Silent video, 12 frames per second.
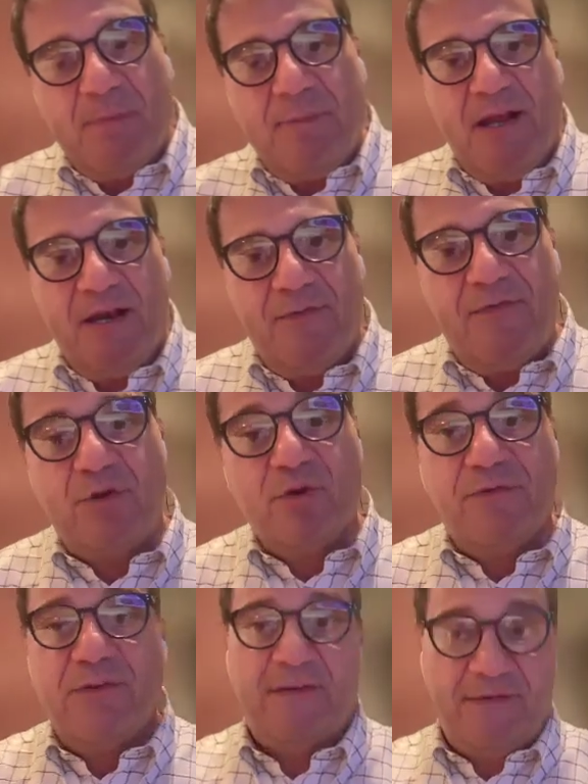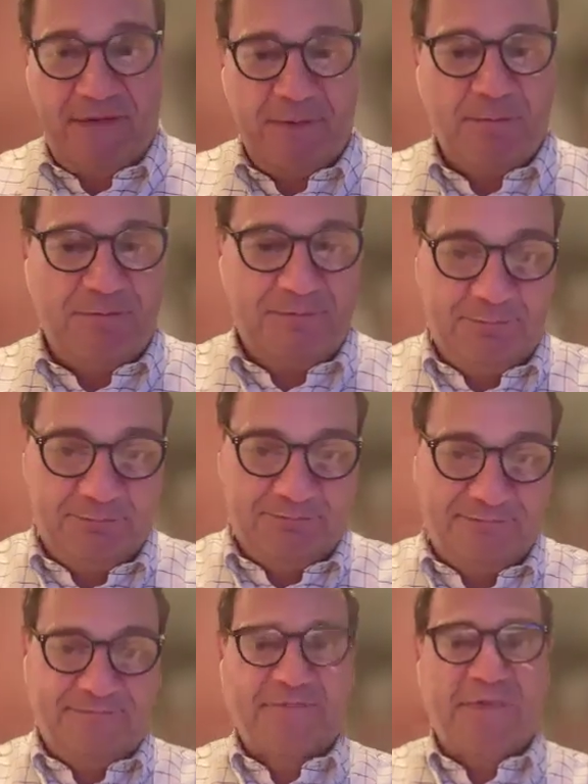the benefit of it?
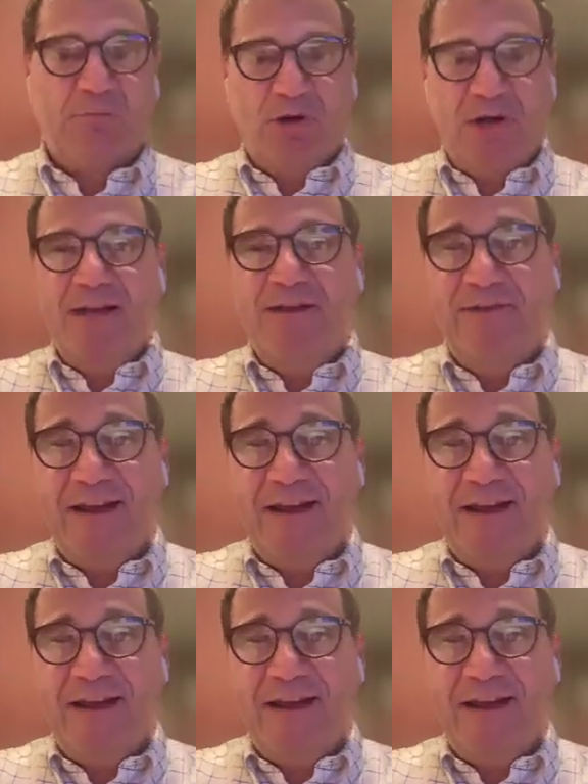I'm gonna leave